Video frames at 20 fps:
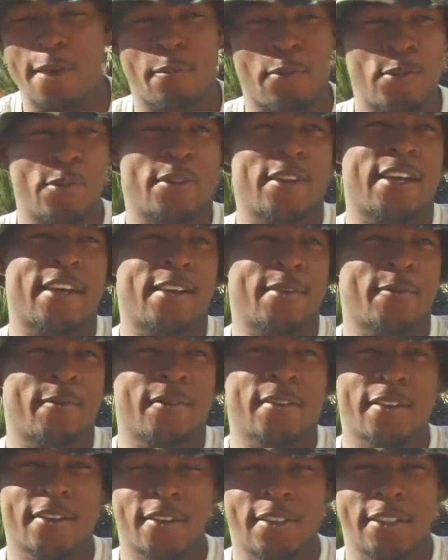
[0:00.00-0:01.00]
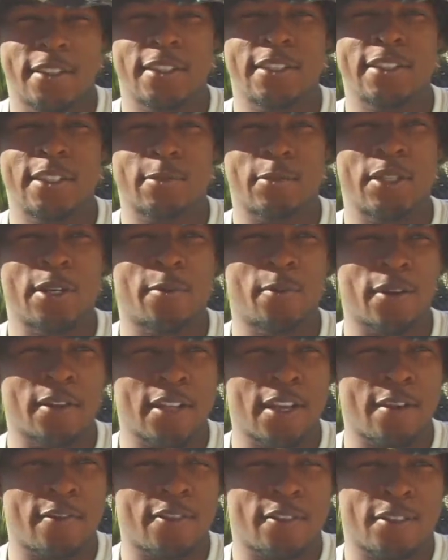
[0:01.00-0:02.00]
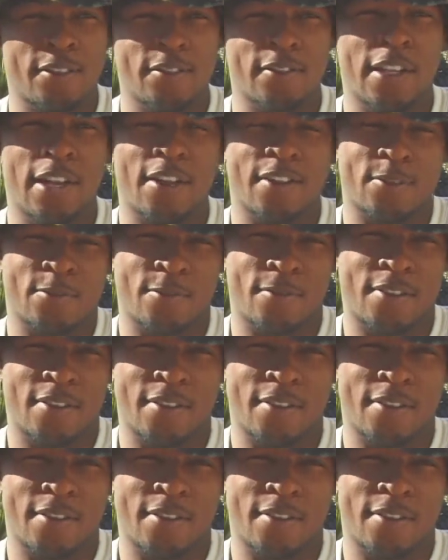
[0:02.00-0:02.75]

of boot camp, September 11th, 2001.